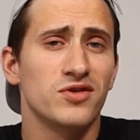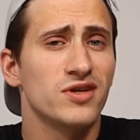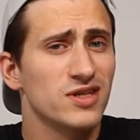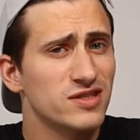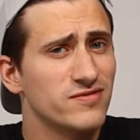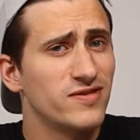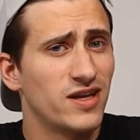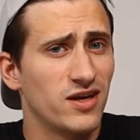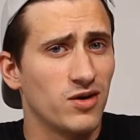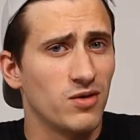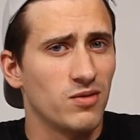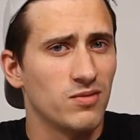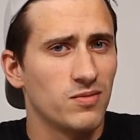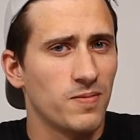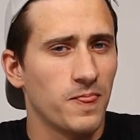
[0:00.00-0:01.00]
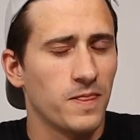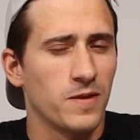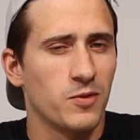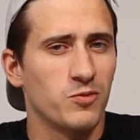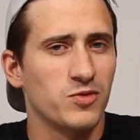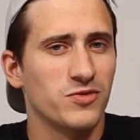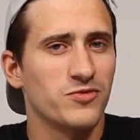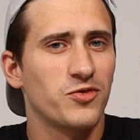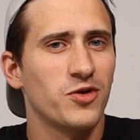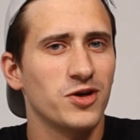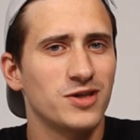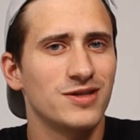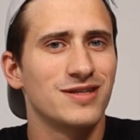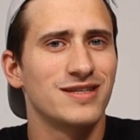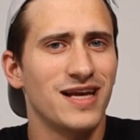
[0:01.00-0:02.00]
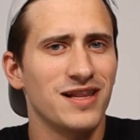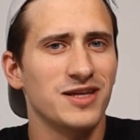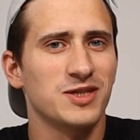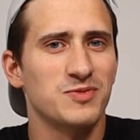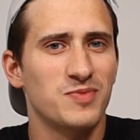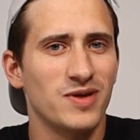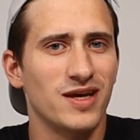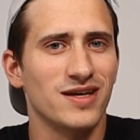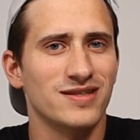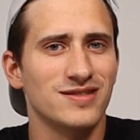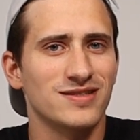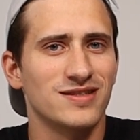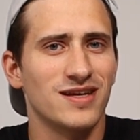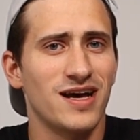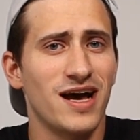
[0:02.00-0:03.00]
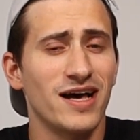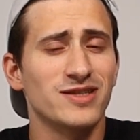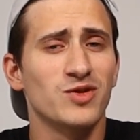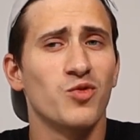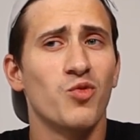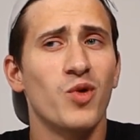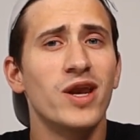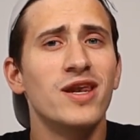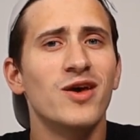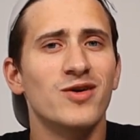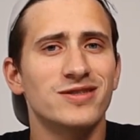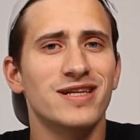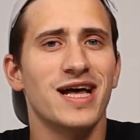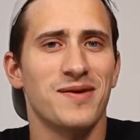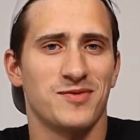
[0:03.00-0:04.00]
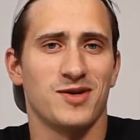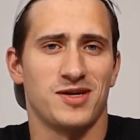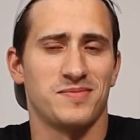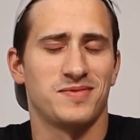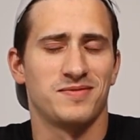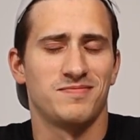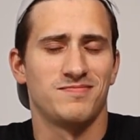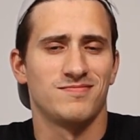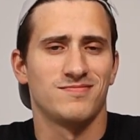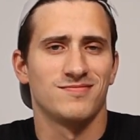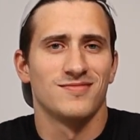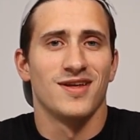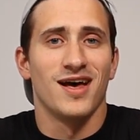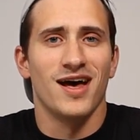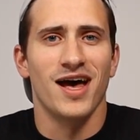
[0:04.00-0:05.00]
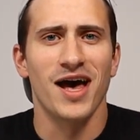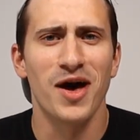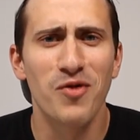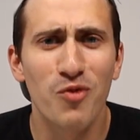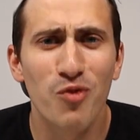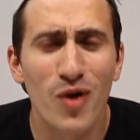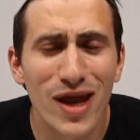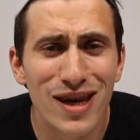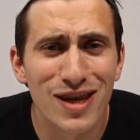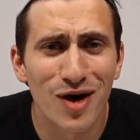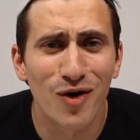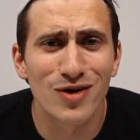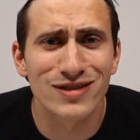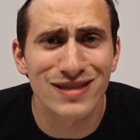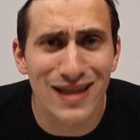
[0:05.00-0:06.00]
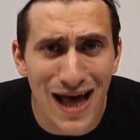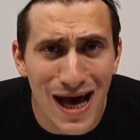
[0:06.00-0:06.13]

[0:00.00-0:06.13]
During this video, we referred to the Dell XPS as a Windows laptop. A Windows